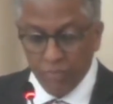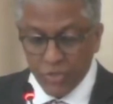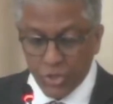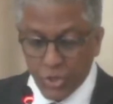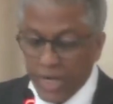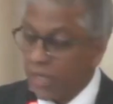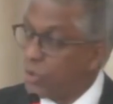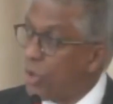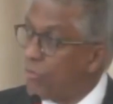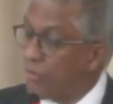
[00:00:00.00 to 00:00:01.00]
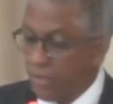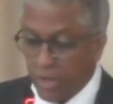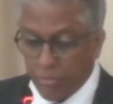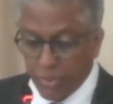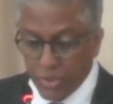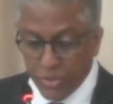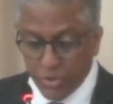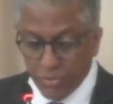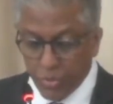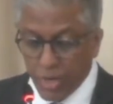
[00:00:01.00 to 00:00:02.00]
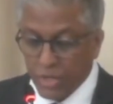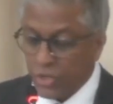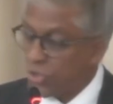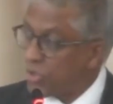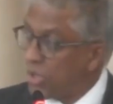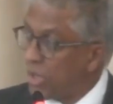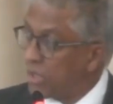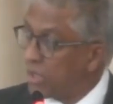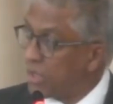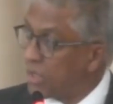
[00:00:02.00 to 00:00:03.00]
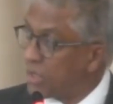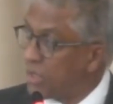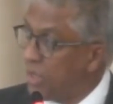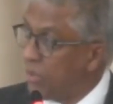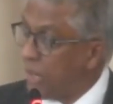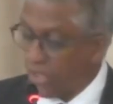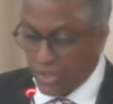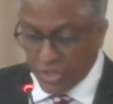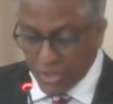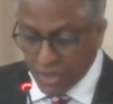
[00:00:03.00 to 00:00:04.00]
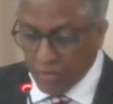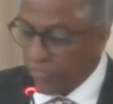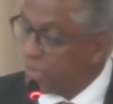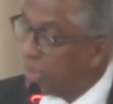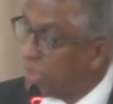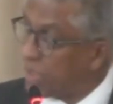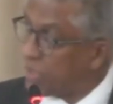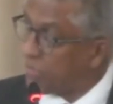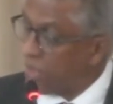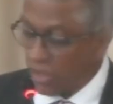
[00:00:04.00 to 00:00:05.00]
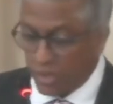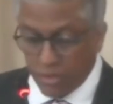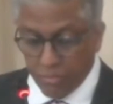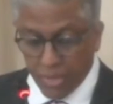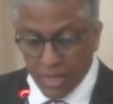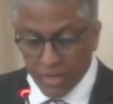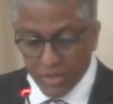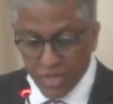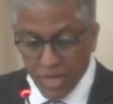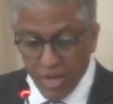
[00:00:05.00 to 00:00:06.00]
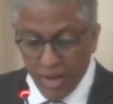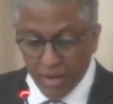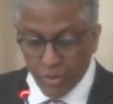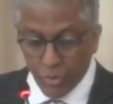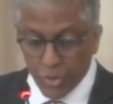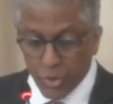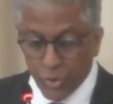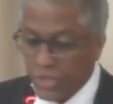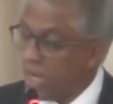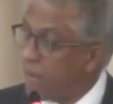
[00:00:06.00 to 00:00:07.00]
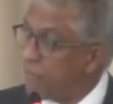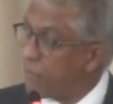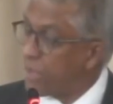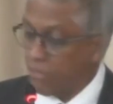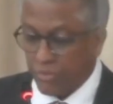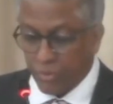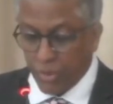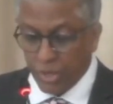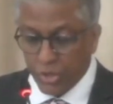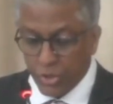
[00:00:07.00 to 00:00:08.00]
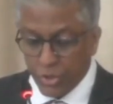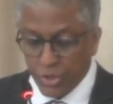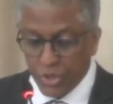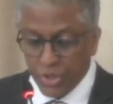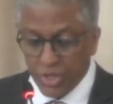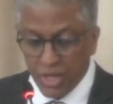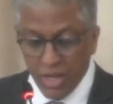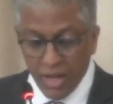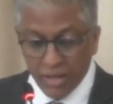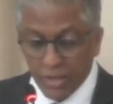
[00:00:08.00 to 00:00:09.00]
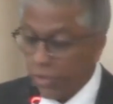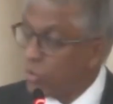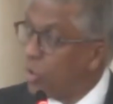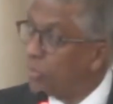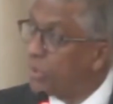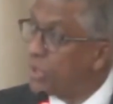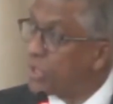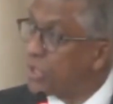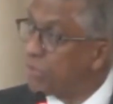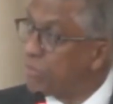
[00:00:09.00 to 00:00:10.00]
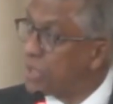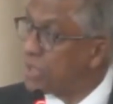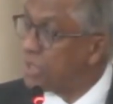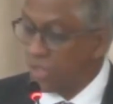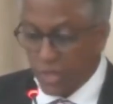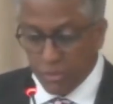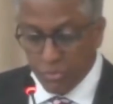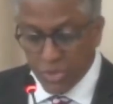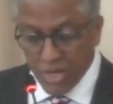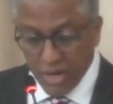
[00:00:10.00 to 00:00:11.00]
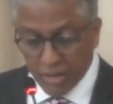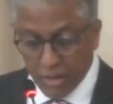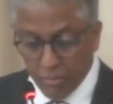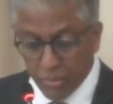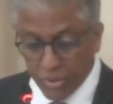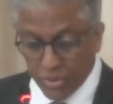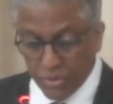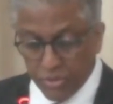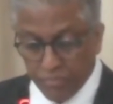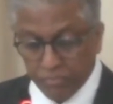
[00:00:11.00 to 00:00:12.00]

striking off of companies from the register in the case of non-compliance, and to reduce timeframes for registration and the incorporation of business names and companies.